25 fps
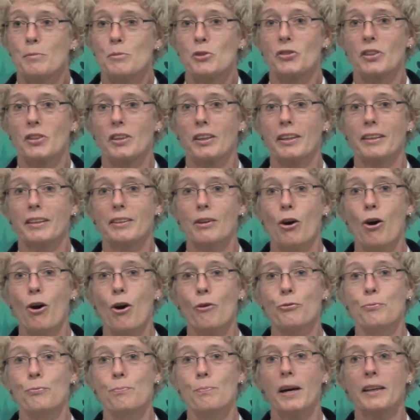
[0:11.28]
is Irene
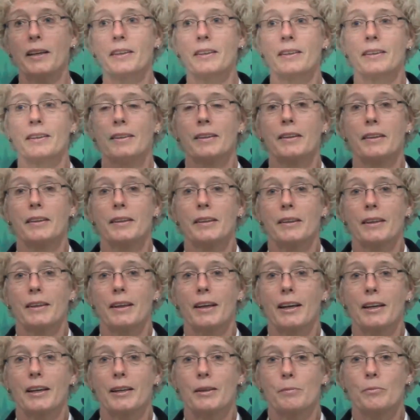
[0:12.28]
Hoffmann.
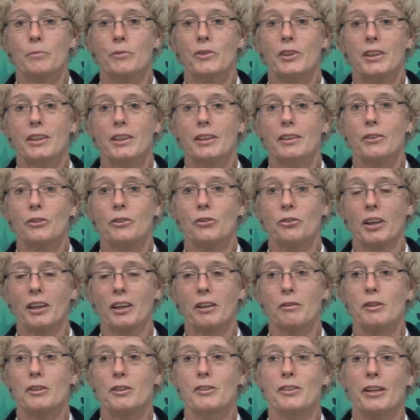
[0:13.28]
I'm the
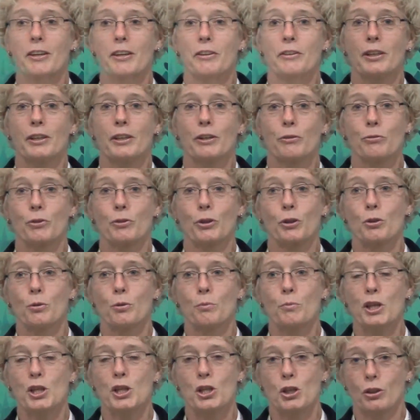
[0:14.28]
Secretary of the
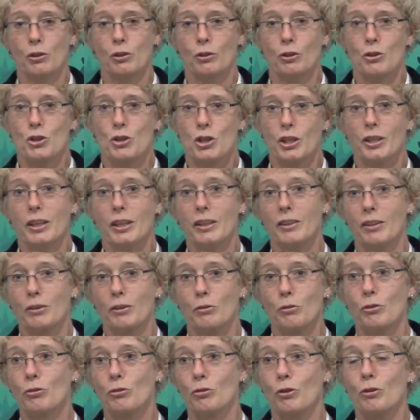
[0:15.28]
Commission on
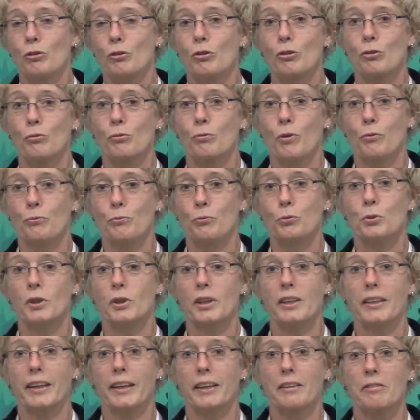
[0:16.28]
Genetic Resources for Food
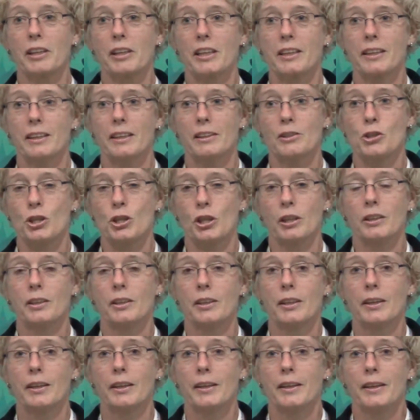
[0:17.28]
and Agriculture
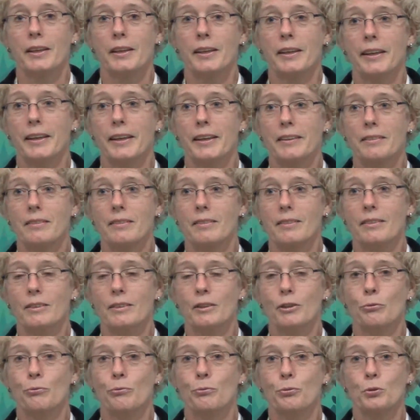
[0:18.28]
at
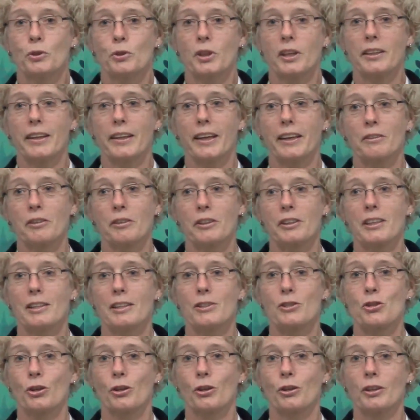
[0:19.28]
the Food and
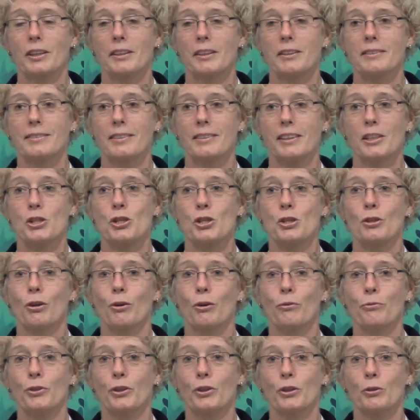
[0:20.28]
Agriculture Organization
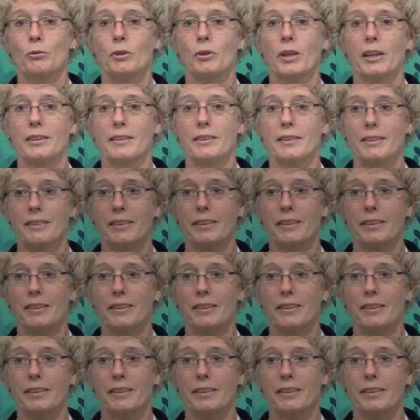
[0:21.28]
of the United